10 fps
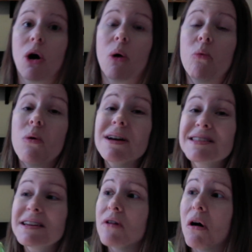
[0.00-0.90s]

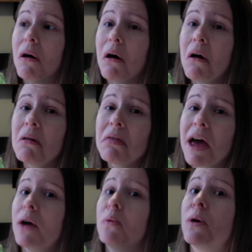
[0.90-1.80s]
wasn't all
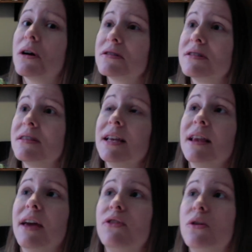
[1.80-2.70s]
that worse than
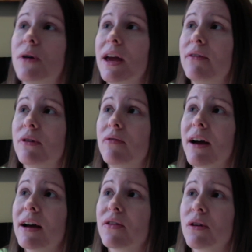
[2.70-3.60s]
if you were a free
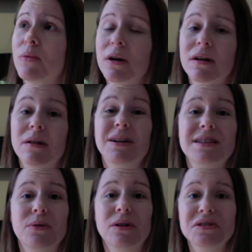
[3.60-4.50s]
factory worker, because they
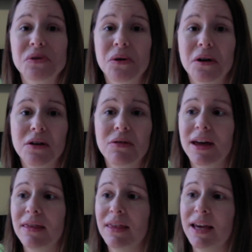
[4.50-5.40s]
would also argue
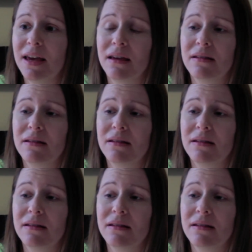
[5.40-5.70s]
that the